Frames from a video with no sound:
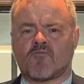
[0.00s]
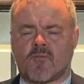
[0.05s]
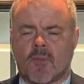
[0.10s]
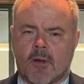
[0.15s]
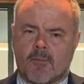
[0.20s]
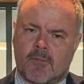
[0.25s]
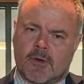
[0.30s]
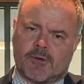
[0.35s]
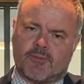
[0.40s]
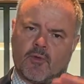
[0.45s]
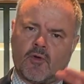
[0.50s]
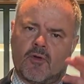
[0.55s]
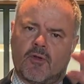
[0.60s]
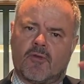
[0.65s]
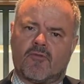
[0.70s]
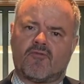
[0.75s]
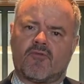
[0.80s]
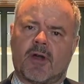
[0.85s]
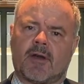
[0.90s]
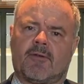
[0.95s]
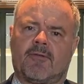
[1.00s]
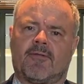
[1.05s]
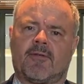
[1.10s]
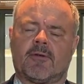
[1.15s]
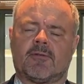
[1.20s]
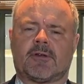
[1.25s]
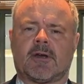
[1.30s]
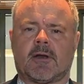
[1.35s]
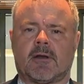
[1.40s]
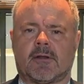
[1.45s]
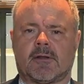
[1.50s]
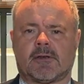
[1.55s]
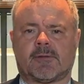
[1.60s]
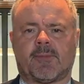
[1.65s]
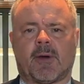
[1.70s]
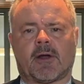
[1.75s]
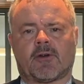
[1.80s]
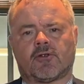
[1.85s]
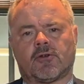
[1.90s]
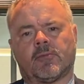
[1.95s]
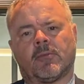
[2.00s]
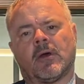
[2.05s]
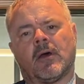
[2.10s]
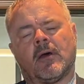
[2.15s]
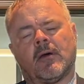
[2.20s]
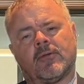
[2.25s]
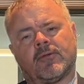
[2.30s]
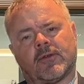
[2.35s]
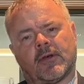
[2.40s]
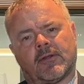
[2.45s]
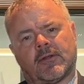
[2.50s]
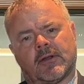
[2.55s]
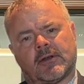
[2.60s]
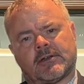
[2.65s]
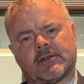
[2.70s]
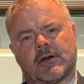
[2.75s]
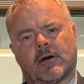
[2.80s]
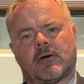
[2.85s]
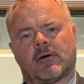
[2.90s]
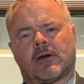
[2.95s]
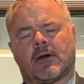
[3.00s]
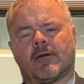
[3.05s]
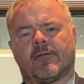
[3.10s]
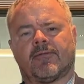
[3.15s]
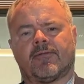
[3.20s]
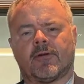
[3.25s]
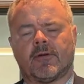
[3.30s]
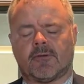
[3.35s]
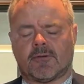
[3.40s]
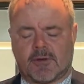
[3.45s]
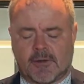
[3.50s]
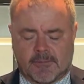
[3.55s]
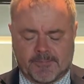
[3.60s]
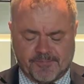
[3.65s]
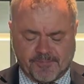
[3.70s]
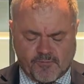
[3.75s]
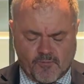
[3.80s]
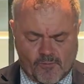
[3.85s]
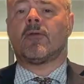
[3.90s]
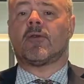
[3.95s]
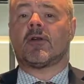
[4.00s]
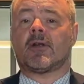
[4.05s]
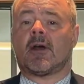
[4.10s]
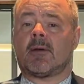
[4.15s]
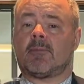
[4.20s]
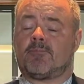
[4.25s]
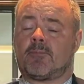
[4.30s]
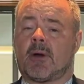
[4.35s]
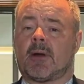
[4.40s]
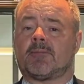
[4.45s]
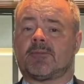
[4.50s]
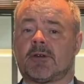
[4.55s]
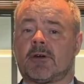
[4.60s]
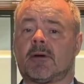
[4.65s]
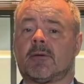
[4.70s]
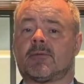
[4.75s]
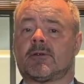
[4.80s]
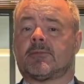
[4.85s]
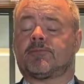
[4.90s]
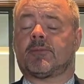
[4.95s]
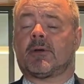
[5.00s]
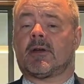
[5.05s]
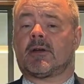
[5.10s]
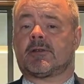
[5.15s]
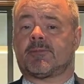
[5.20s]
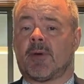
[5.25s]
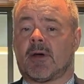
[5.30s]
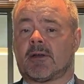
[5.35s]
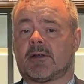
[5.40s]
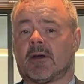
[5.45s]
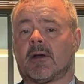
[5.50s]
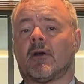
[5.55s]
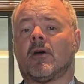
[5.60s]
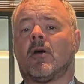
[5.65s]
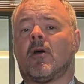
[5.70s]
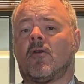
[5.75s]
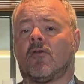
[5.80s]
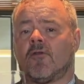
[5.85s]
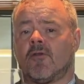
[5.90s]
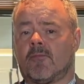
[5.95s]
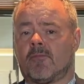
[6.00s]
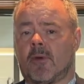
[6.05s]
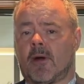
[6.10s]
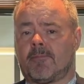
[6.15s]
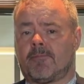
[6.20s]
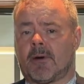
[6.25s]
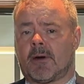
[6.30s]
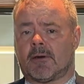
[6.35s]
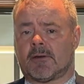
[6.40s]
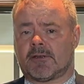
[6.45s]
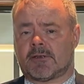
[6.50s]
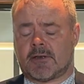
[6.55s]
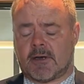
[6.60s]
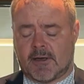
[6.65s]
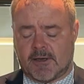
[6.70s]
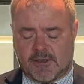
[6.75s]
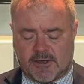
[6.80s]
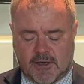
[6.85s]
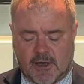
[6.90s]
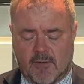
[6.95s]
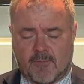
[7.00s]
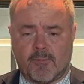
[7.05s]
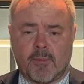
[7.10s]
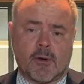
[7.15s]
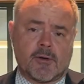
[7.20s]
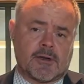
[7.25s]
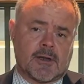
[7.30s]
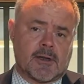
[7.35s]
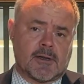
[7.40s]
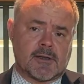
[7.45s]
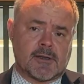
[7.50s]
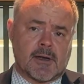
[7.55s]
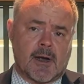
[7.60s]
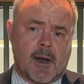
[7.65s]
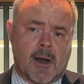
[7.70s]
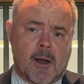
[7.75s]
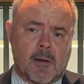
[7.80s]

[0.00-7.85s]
much more on the red fruit end of the spectrum than the darker fruit that perhaps I was expecting from my past tasting of Potensac.